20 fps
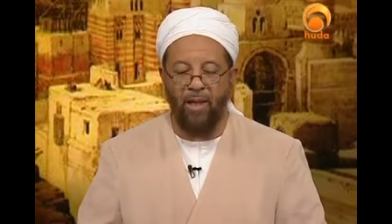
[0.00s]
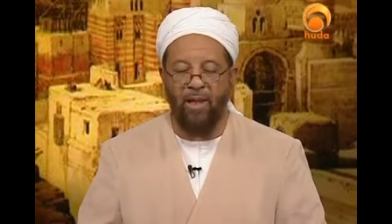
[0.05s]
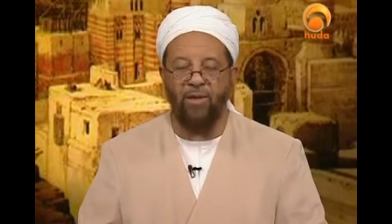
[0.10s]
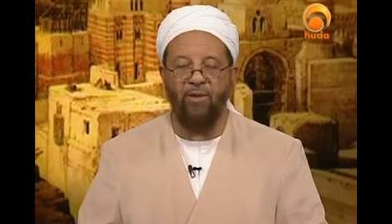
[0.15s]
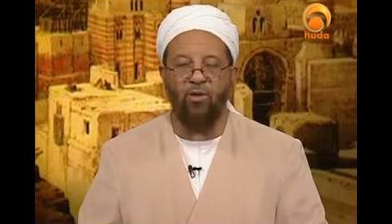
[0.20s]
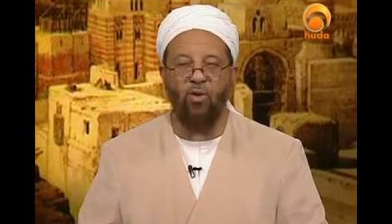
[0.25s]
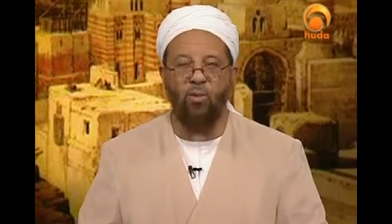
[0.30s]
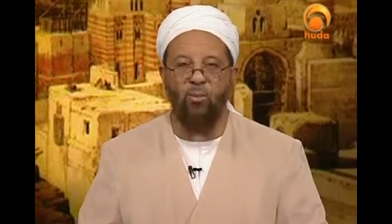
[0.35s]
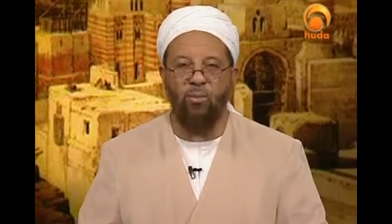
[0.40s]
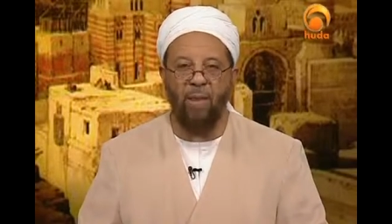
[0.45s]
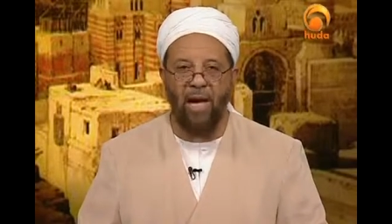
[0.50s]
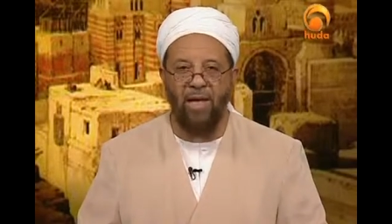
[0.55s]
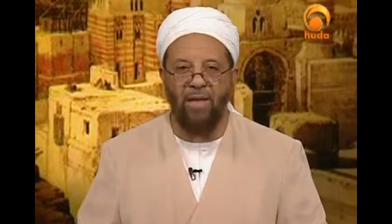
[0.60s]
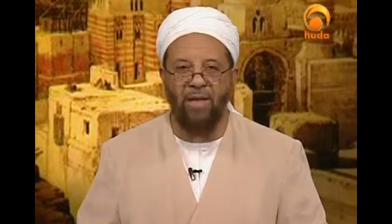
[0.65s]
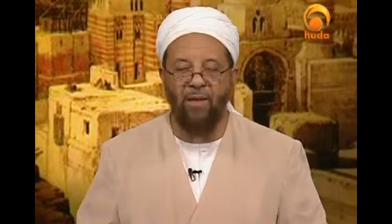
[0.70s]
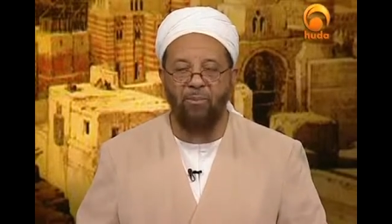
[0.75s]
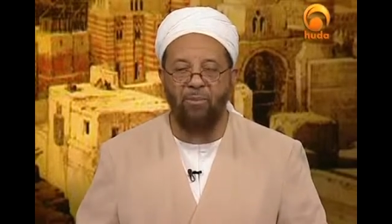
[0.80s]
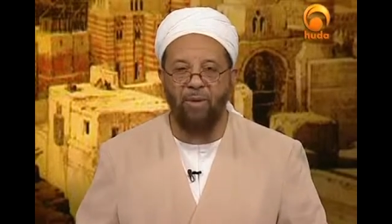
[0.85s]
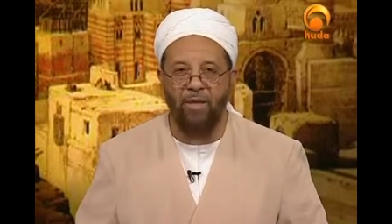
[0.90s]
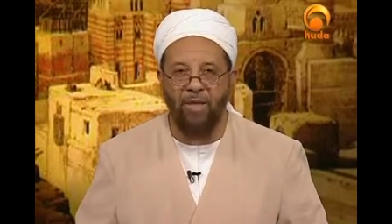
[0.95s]
And so
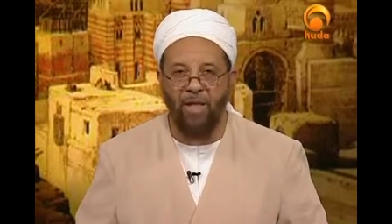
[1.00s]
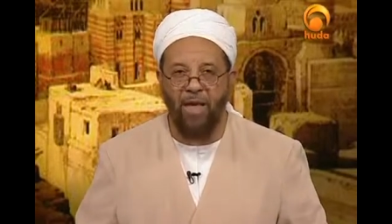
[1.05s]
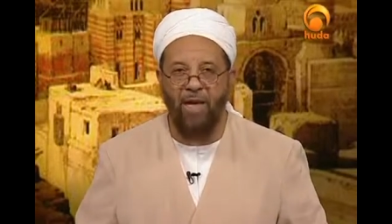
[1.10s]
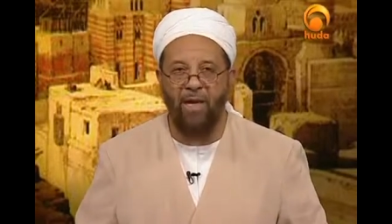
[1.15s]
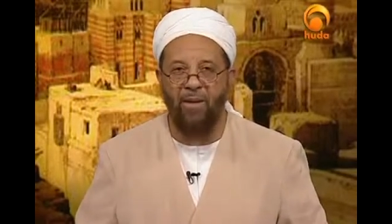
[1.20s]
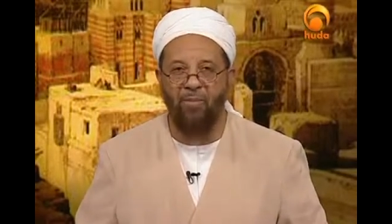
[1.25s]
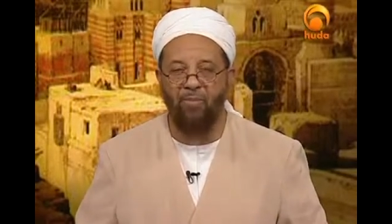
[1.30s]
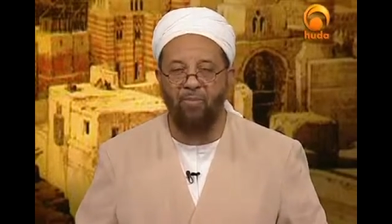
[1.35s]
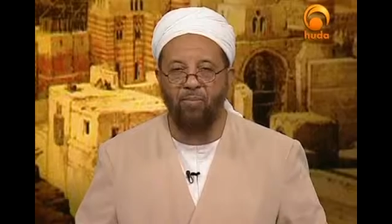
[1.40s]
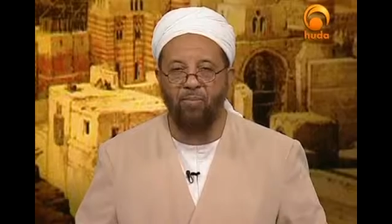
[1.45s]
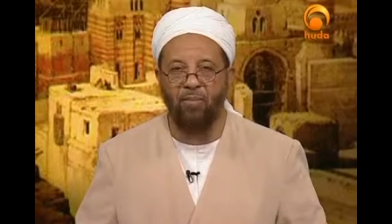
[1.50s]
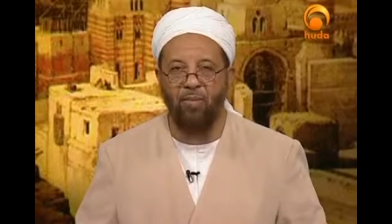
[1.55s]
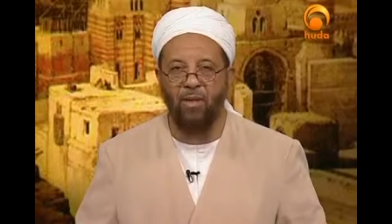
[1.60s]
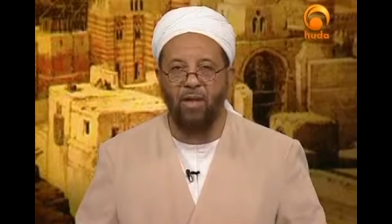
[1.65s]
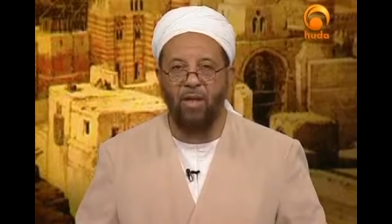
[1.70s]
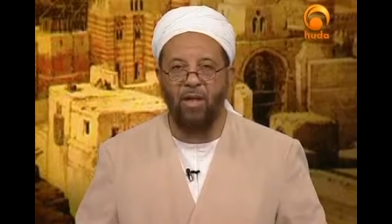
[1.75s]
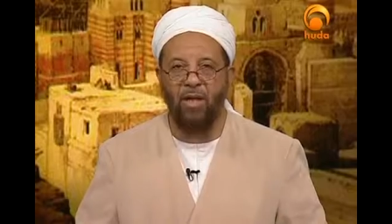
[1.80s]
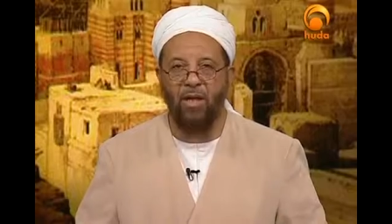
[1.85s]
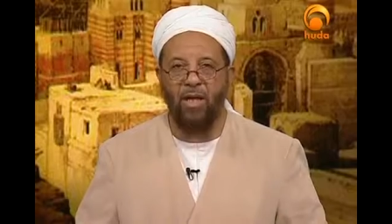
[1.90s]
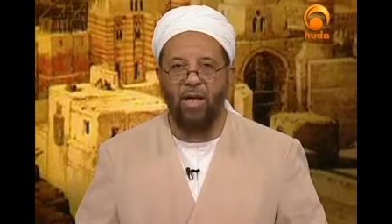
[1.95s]
Mali became
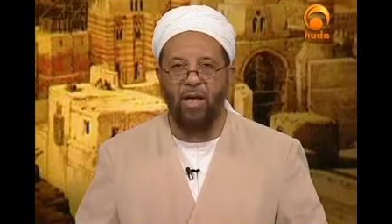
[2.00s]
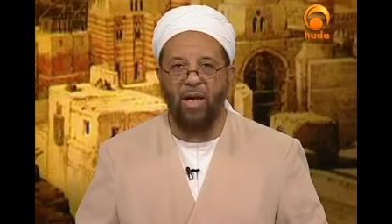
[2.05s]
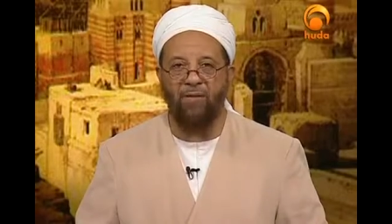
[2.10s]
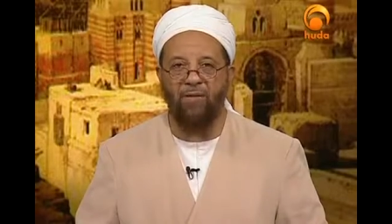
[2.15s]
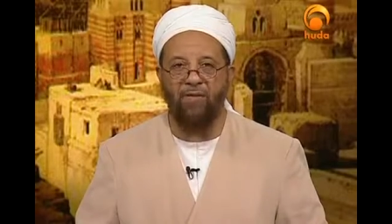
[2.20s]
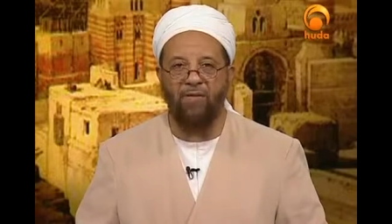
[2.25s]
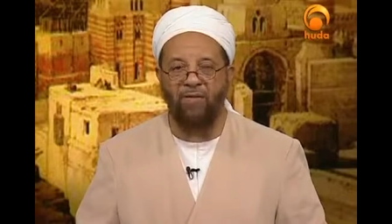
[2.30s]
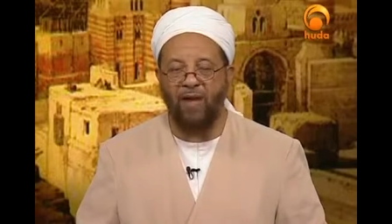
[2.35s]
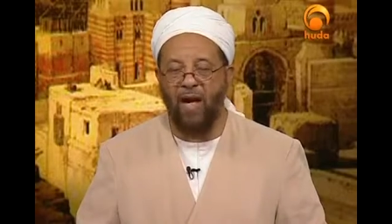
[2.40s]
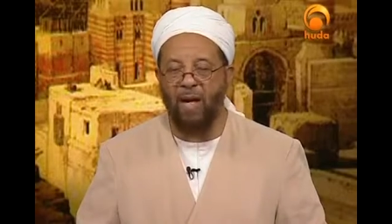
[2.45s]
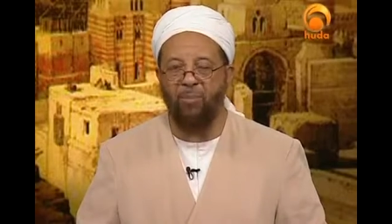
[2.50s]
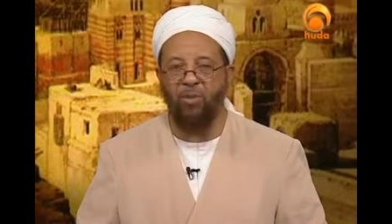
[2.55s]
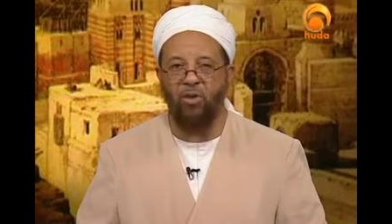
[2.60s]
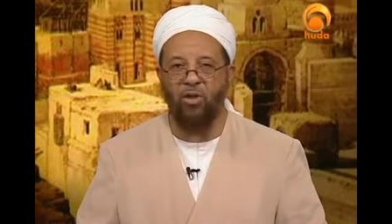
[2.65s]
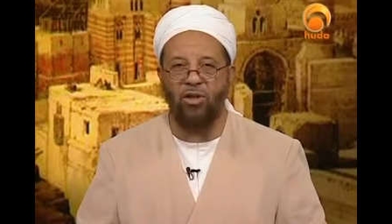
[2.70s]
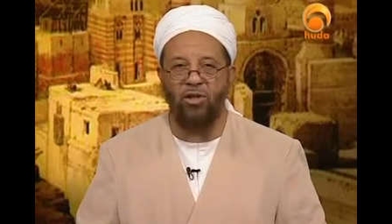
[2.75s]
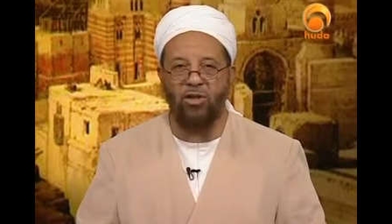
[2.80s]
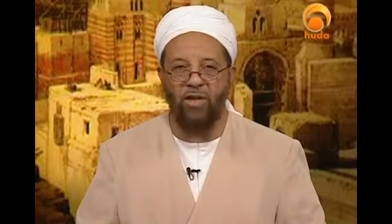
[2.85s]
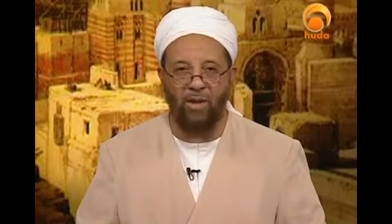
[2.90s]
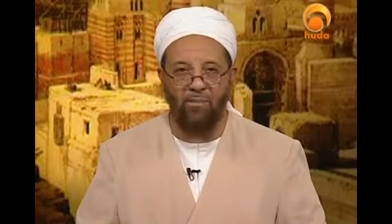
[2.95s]
a
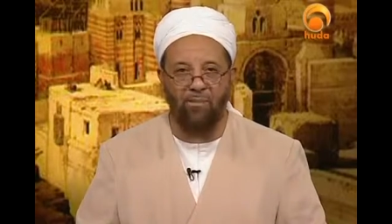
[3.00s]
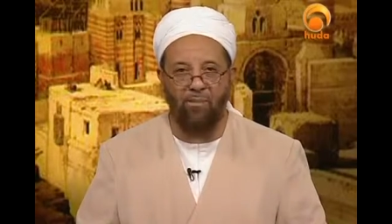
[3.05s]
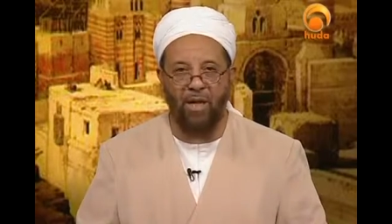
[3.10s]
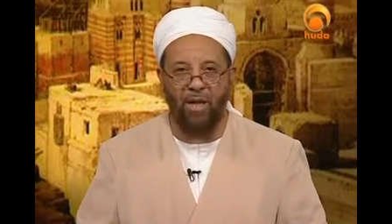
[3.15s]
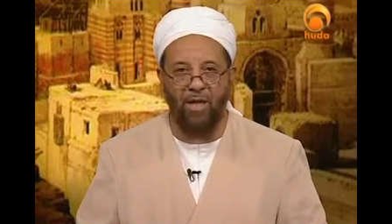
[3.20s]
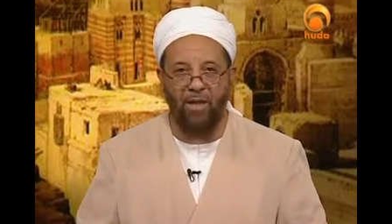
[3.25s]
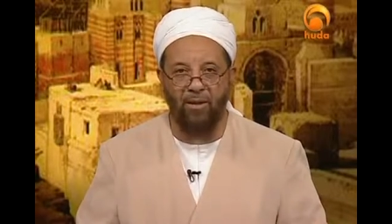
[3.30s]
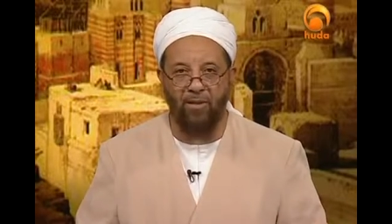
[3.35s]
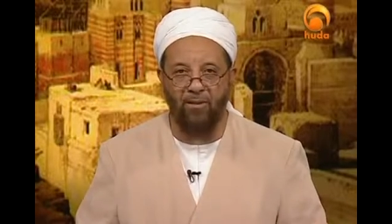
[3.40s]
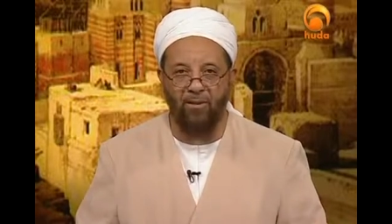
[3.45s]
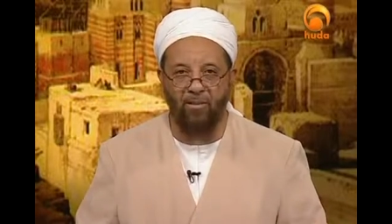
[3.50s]
fabulous empire.